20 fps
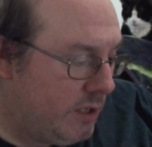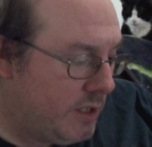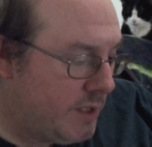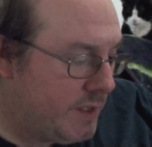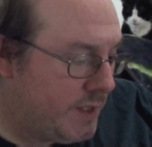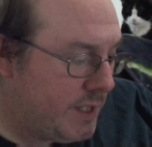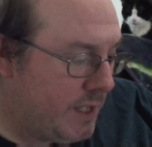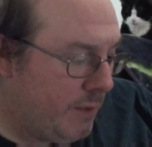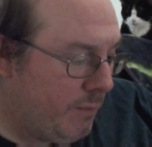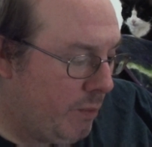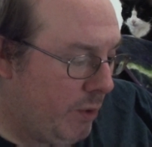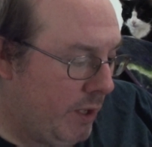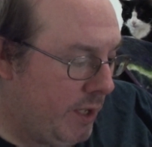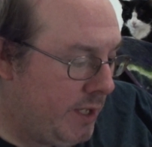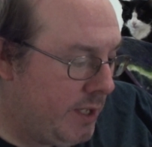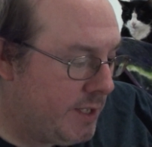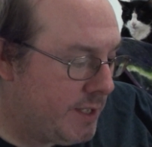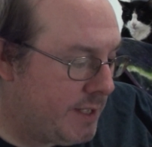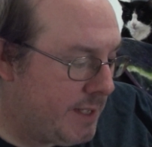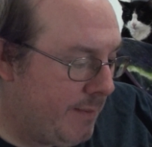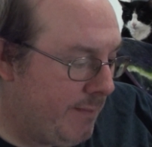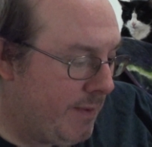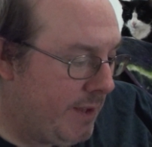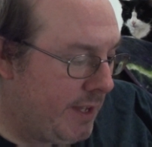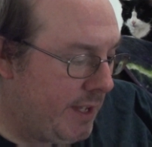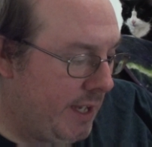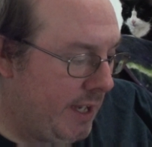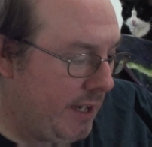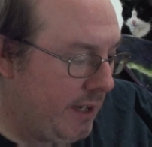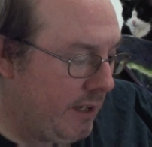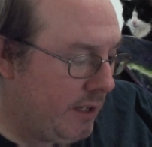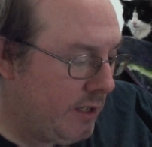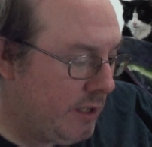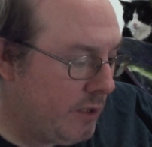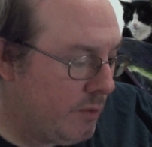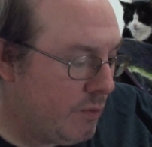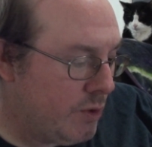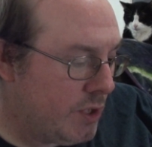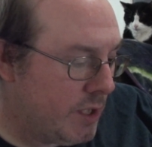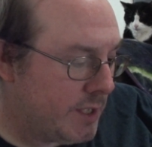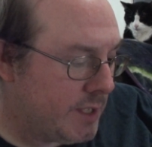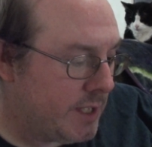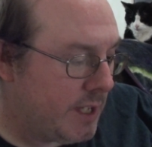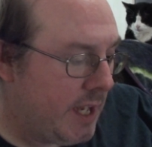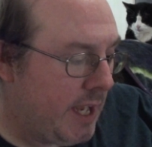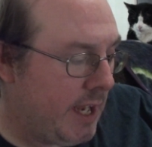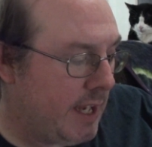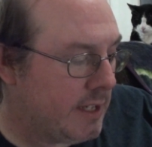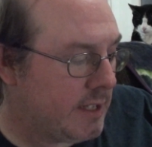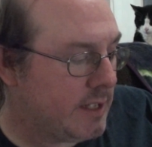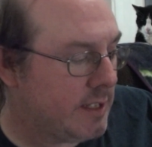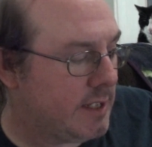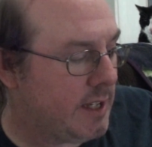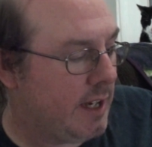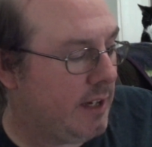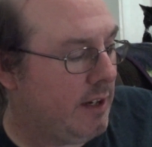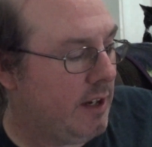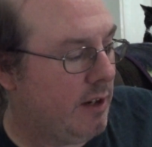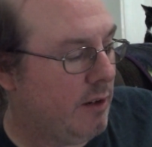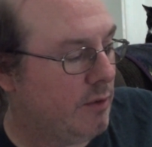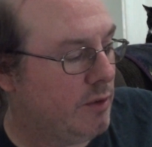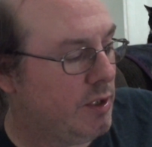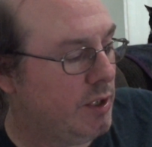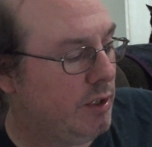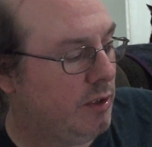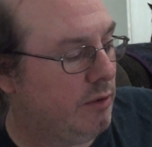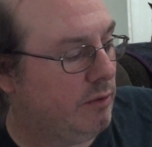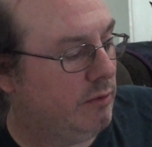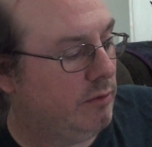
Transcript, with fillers: Someone, something you just can't say no to.